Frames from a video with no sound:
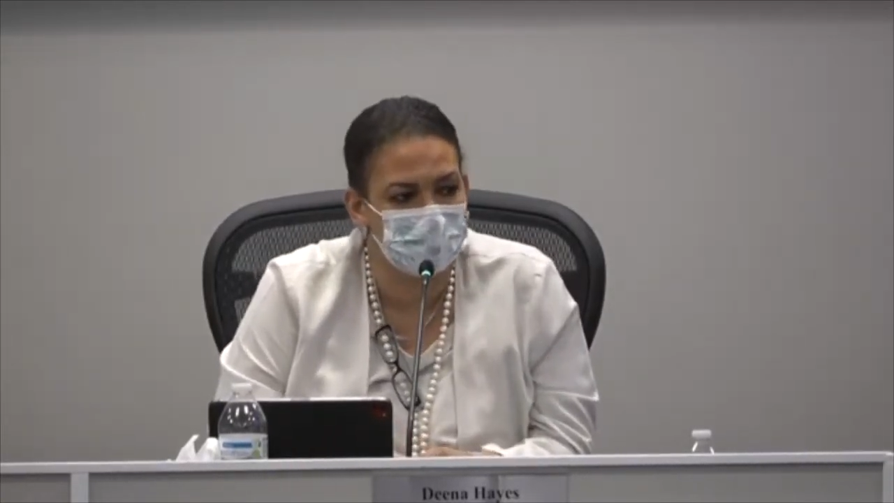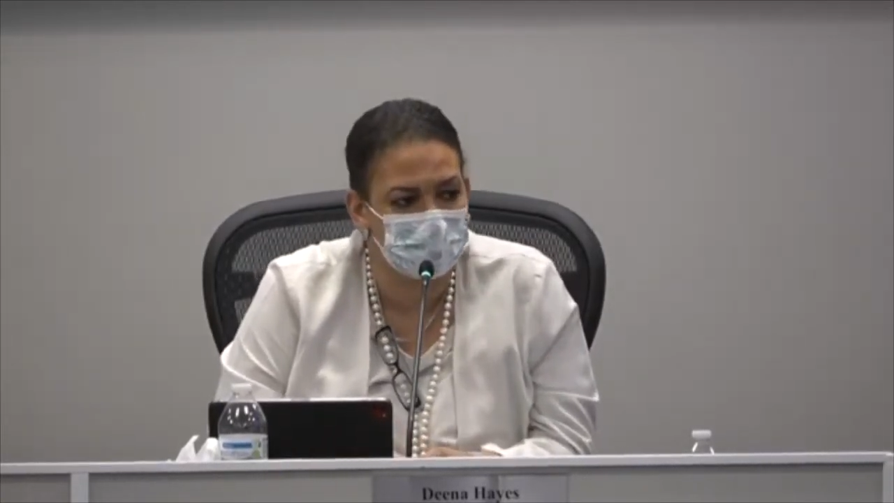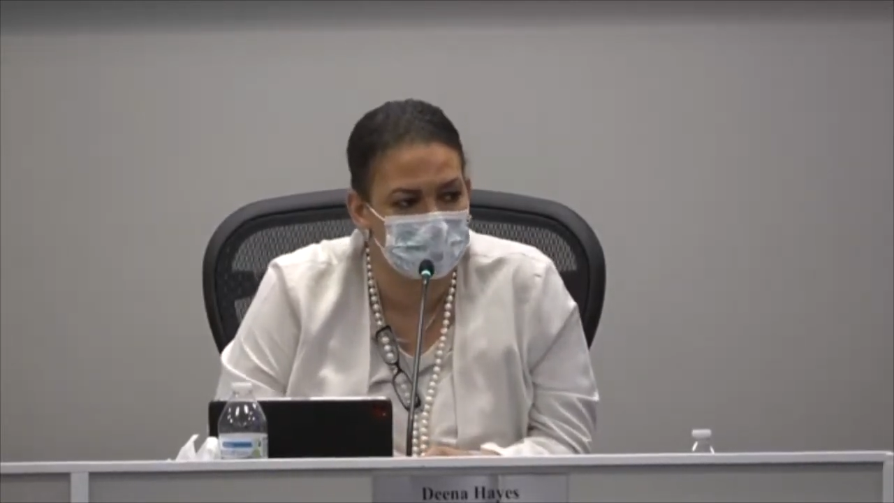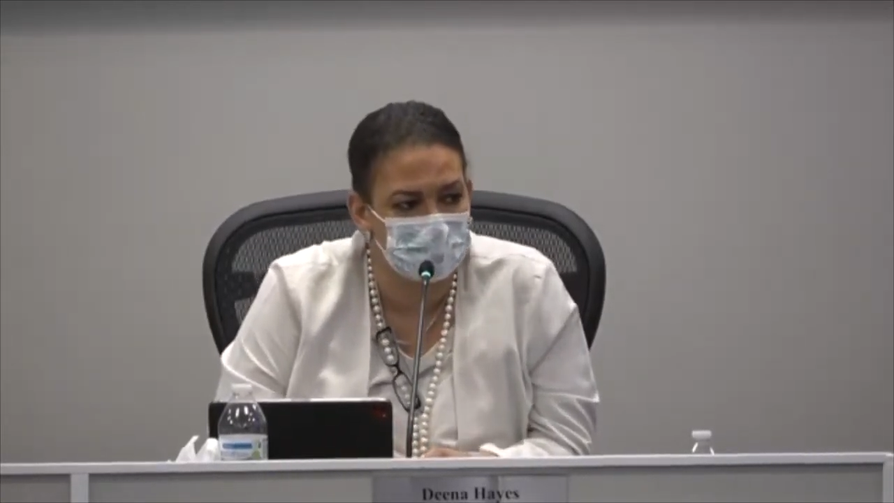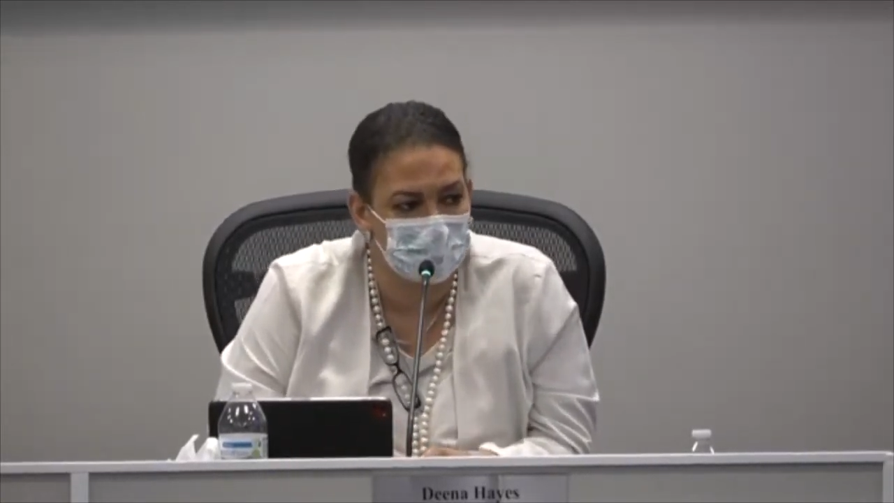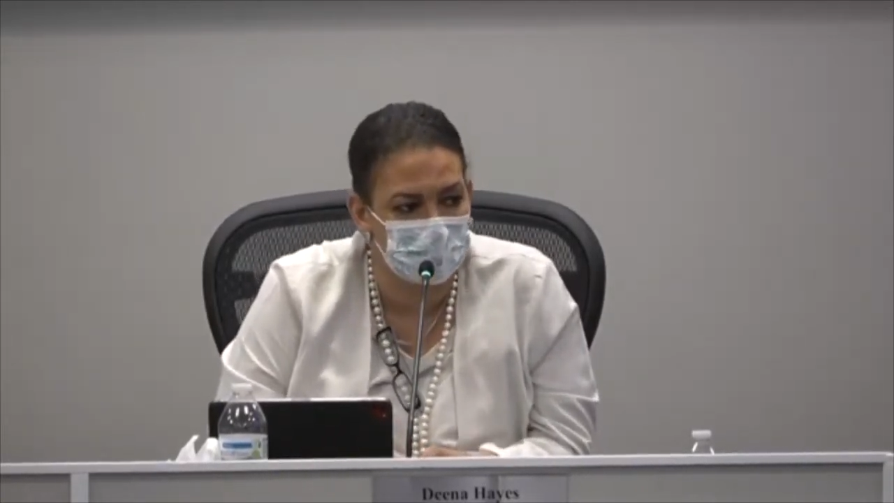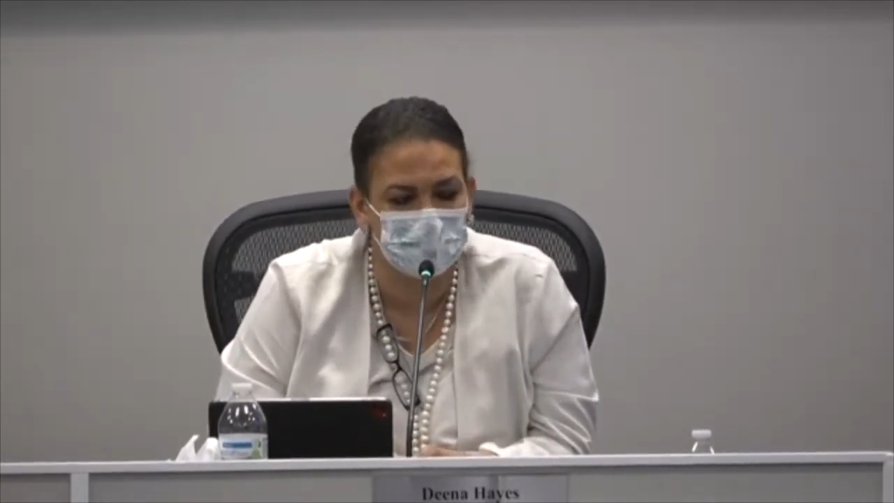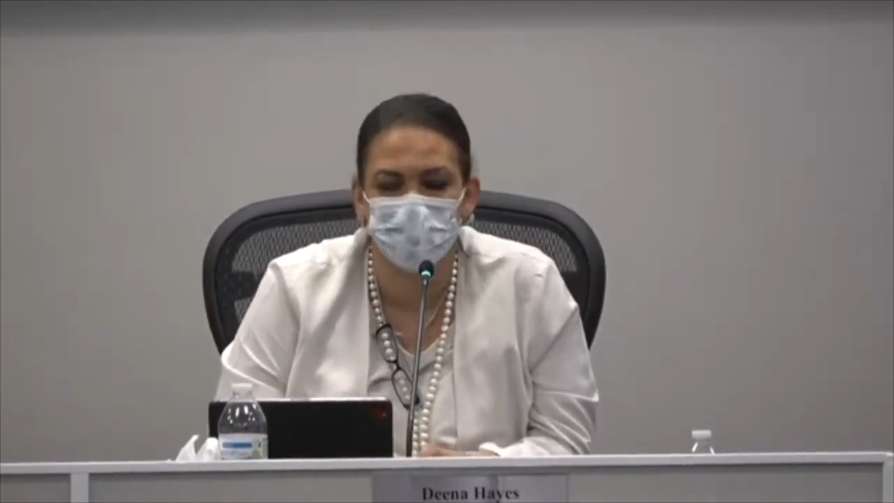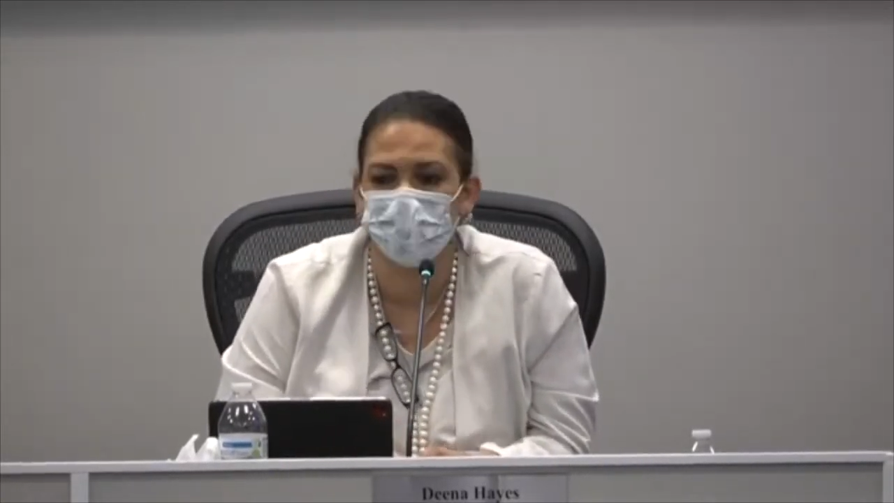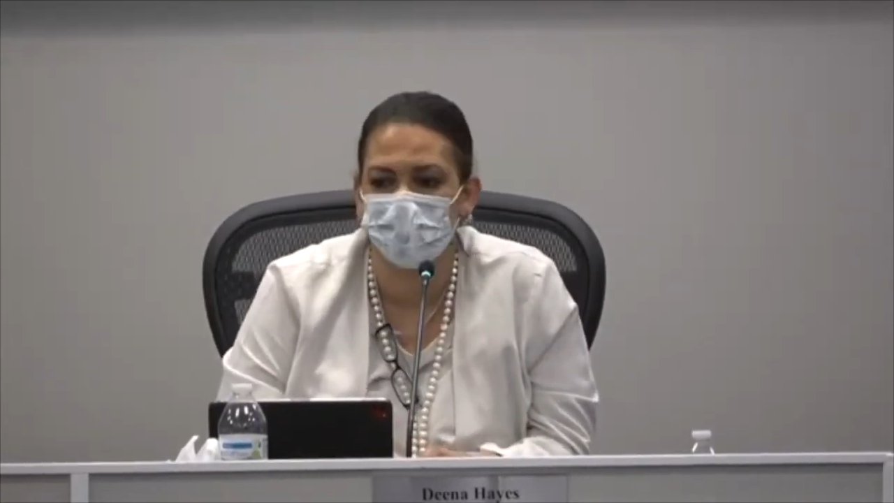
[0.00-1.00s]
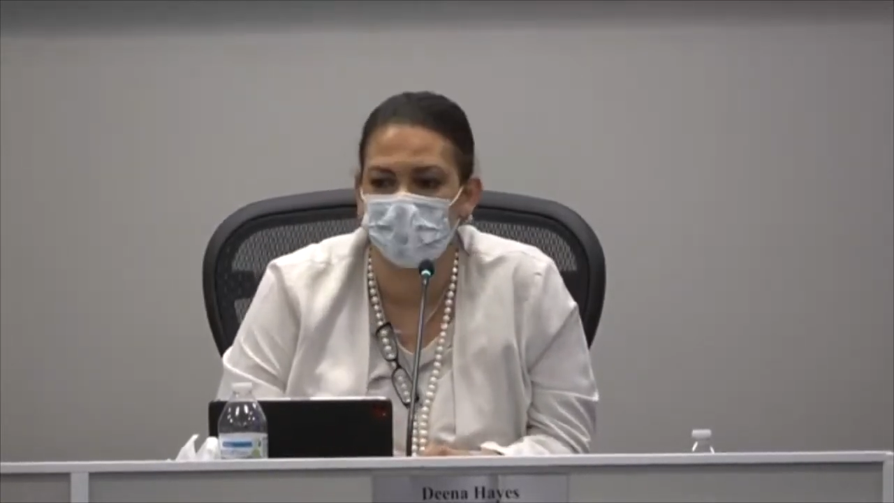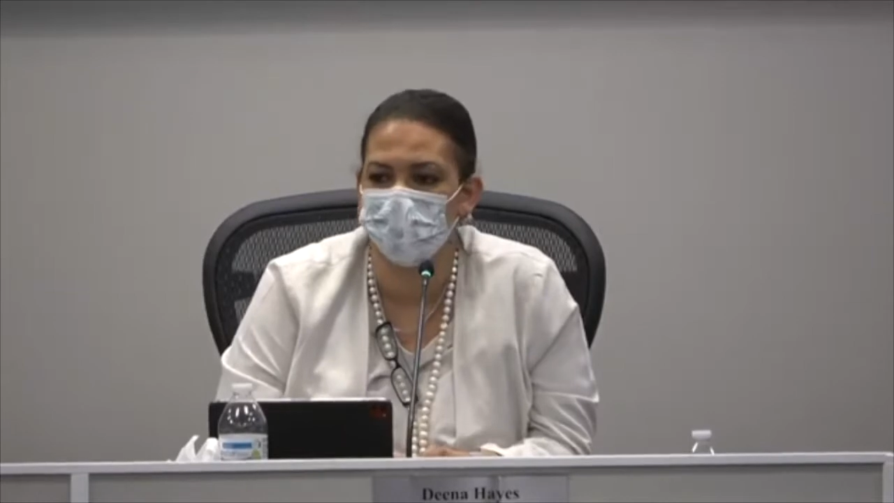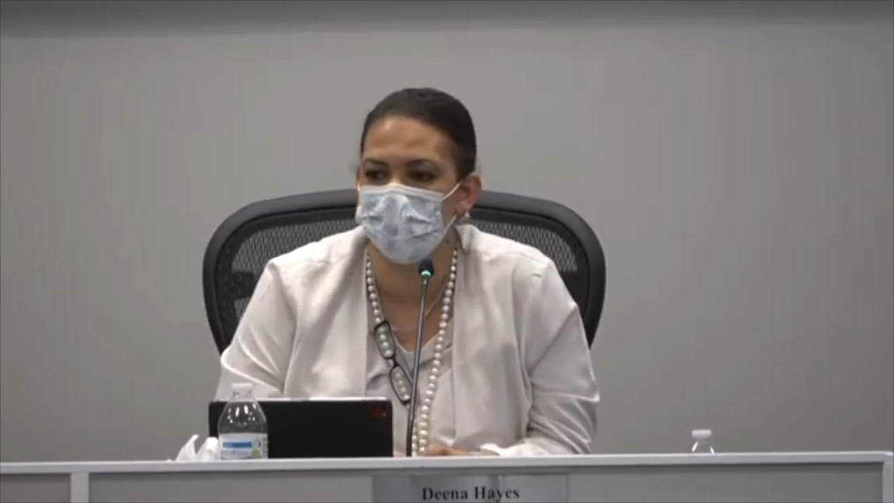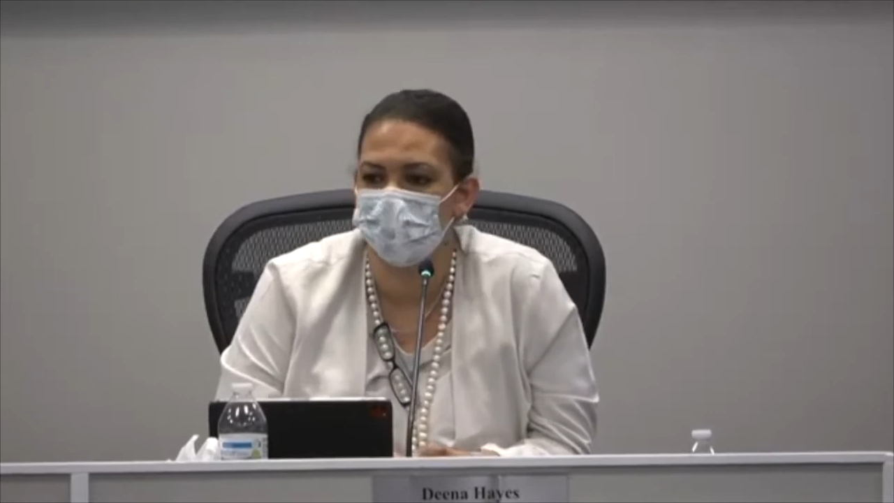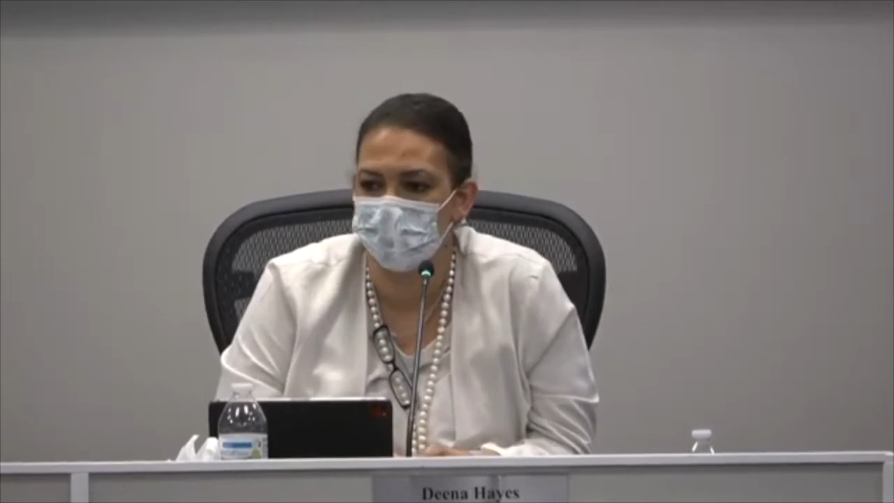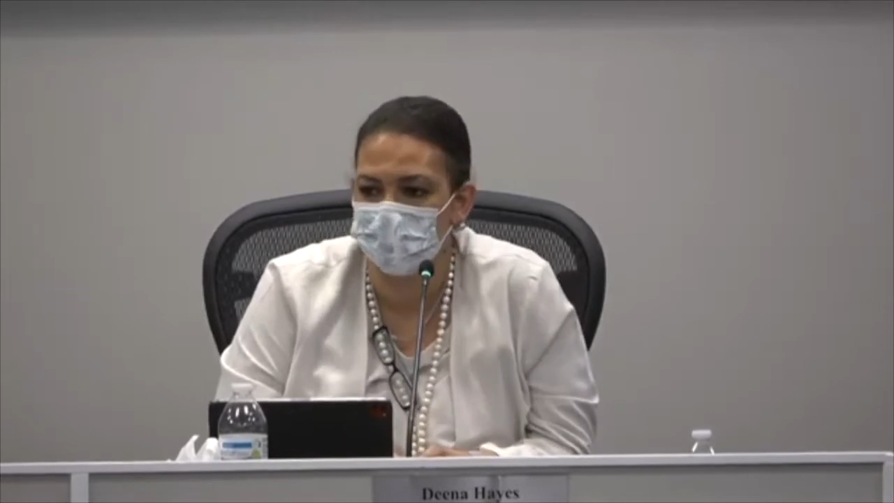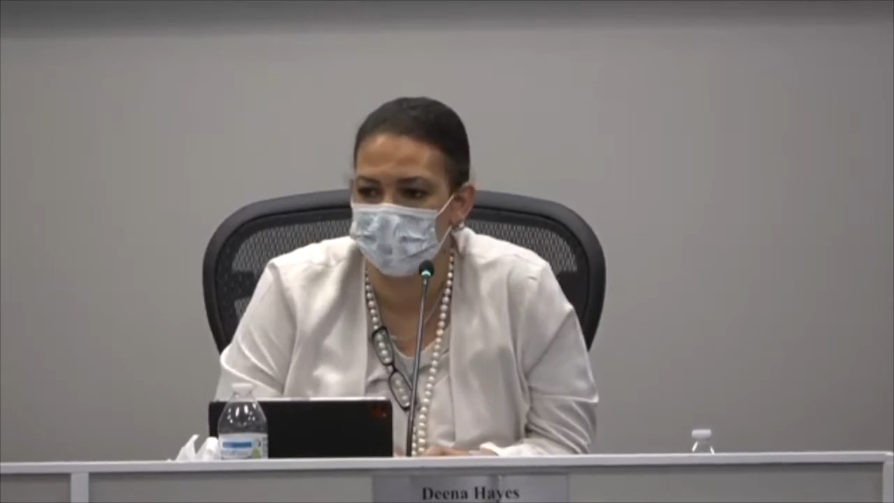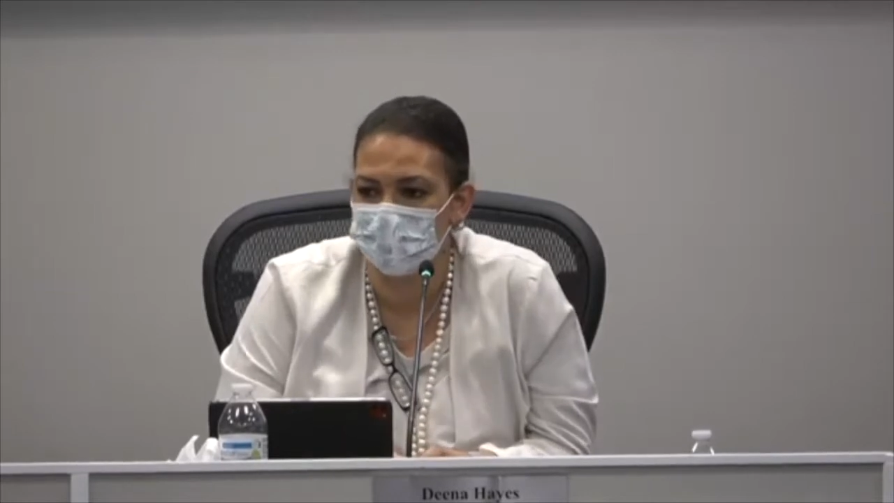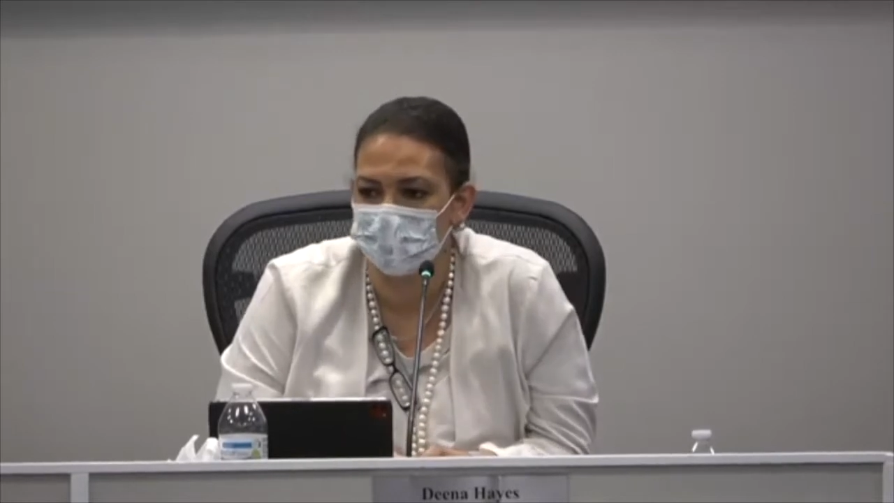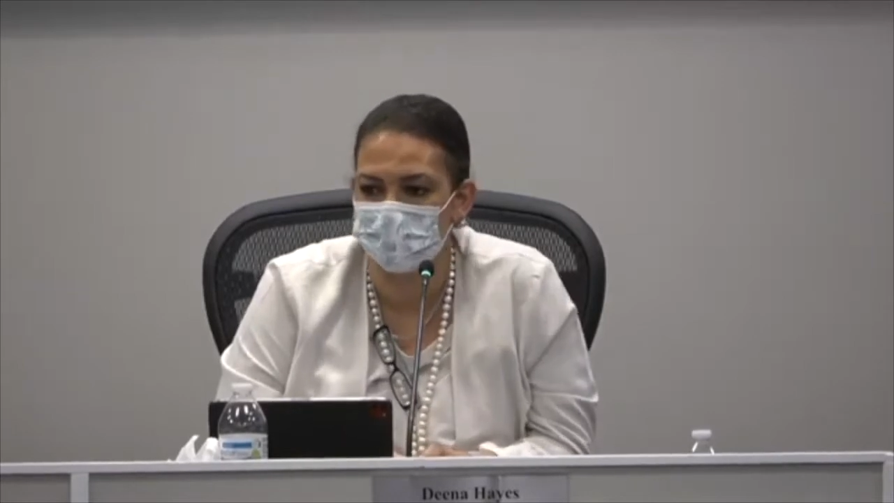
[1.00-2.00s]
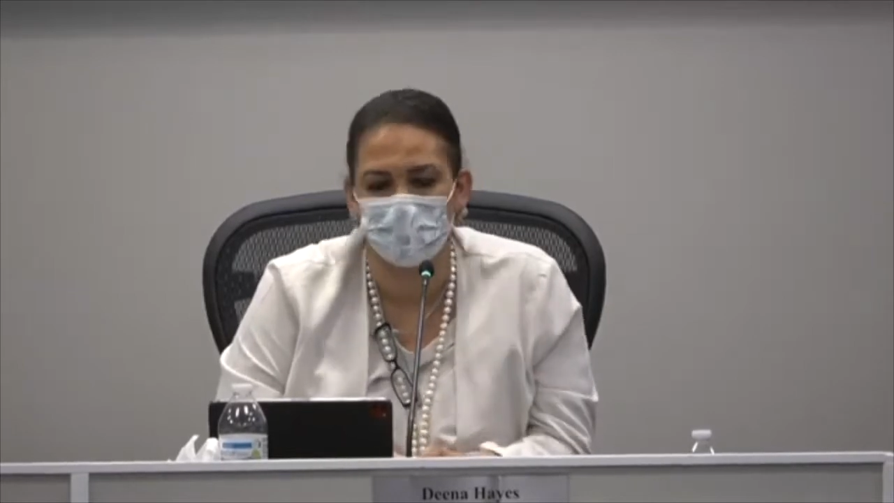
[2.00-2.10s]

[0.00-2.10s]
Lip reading: Carolina State Superintendent,